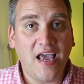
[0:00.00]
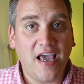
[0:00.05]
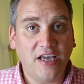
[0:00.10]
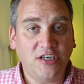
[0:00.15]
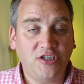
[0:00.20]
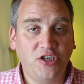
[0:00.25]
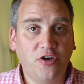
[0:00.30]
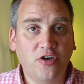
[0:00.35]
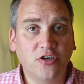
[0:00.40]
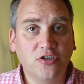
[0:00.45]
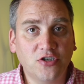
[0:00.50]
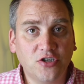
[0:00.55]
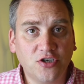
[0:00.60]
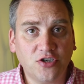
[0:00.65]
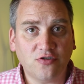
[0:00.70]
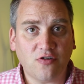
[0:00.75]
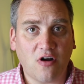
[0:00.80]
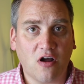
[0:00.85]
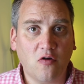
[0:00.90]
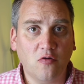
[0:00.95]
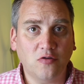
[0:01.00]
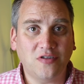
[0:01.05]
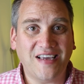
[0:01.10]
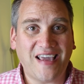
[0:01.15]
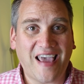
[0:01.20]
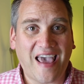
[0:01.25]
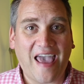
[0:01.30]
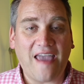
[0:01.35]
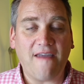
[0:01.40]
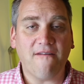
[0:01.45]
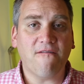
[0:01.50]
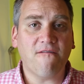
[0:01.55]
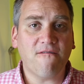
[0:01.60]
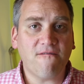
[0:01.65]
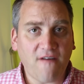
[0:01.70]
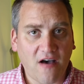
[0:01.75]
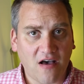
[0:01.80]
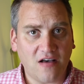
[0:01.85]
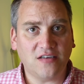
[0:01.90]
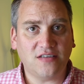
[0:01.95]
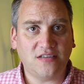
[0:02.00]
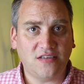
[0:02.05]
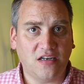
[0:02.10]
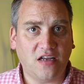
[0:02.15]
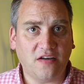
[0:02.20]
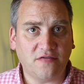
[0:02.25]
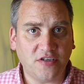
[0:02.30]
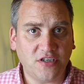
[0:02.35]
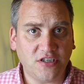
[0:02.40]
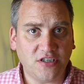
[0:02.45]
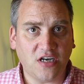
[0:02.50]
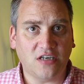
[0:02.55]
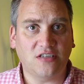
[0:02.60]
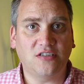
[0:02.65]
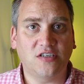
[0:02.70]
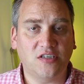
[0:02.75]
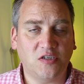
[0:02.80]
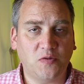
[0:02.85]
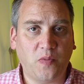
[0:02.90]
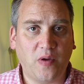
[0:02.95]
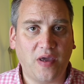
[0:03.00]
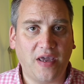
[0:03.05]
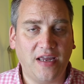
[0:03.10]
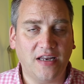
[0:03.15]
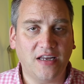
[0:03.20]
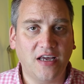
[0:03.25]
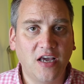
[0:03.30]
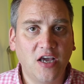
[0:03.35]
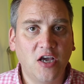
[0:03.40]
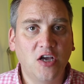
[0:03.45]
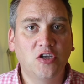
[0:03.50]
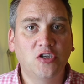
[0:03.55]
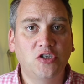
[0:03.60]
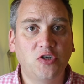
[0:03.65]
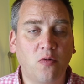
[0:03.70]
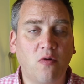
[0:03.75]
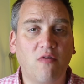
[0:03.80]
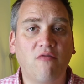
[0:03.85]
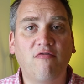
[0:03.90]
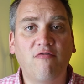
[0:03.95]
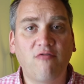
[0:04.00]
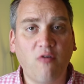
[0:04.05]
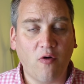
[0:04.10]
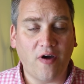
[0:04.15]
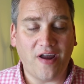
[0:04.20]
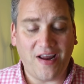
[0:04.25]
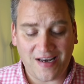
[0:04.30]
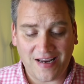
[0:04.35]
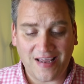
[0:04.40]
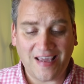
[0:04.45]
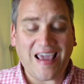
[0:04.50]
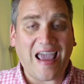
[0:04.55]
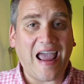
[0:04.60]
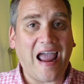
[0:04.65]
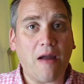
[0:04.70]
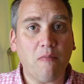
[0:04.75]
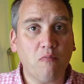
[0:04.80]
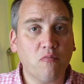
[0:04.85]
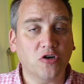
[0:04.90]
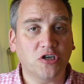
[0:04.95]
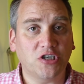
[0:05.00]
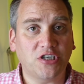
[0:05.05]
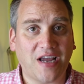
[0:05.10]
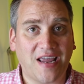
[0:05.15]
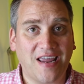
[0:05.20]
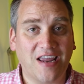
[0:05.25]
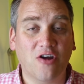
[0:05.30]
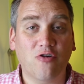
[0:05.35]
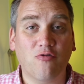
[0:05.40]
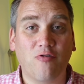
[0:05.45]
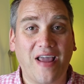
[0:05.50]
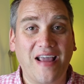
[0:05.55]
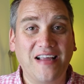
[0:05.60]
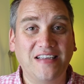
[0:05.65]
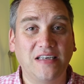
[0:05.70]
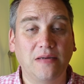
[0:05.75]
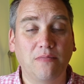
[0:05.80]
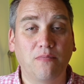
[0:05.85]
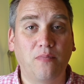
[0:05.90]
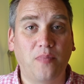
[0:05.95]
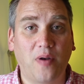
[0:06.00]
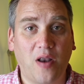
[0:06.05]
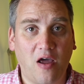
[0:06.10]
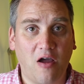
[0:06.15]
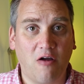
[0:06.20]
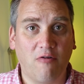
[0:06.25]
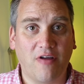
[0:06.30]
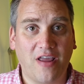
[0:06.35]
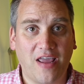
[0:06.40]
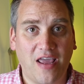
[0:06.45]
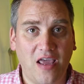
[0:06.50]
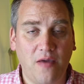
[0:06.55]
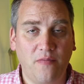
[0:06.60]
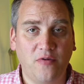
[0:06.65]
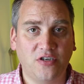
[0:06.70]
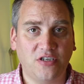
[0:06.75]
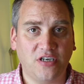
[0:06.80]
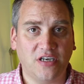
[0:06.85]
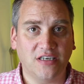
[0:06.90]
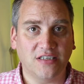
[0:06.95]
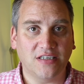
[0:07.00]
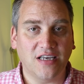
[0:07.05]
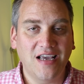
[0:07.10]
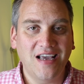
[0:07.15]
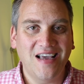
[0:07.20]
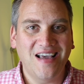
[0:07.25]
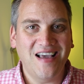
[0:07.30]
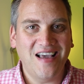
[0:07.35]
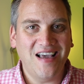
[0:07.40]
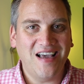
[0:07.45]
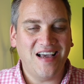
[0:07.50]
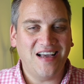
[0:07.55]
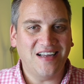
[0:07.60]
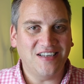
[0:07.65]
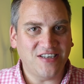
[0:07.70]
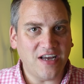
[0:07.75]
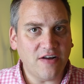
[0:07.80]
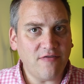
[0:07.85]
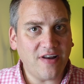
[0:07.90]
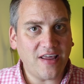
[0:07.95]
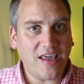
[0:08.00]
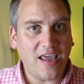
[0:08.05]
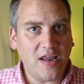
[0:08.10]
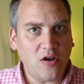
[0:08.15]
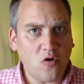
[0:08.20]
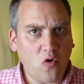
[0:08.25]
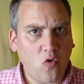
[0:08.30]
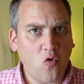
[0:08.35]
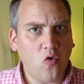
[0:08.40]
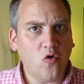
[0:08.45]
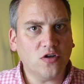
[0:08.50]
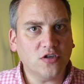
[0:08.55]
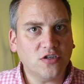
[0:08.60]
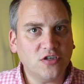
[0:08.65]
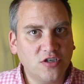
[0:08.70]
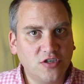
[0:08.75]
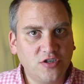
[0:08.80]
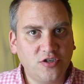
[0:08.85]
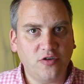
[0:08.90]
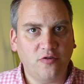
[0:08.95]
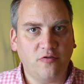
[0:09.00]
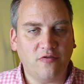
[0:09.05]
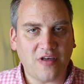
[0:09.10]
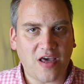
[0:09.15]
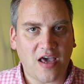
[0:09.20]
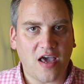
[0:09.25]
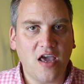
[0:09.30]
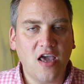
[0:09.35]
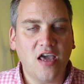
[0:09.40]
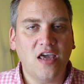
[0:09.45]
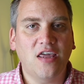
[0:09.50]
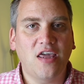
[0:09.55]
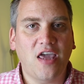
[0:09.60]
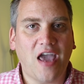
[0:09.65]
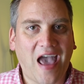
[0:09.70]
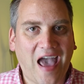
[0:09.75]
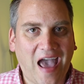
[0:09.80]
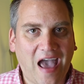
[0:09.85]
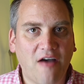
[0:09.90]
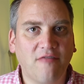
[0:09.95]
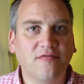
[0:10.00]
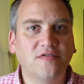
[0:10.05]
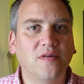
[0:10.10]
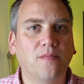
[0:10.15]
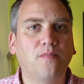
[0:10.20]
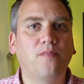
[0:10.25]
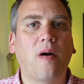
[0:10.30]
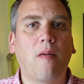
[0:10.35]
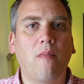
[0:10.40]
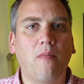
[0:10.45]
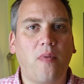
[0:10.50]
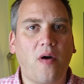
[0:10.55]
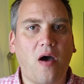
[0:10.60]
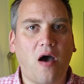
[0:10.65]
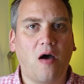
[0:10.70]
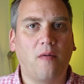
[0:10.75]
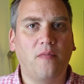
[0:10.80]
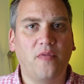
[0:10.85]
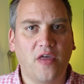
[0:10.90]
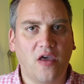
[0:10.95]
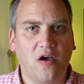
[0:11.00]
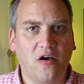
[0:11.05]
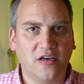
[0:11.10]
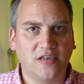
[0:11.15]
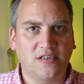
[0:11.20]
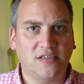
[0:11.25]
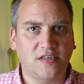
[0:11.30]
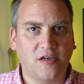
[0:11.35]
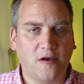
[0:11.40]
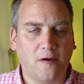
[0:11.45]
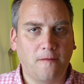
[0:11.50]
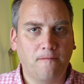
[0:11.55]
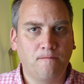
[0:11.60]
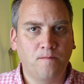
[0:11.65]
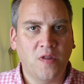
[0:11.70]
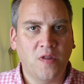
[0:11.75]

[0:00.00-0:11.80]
is you can struggle to get a fast enough shutter speed to avoid camera shake creating blurry images. And generally in order to do that, you have to bump up the ISO.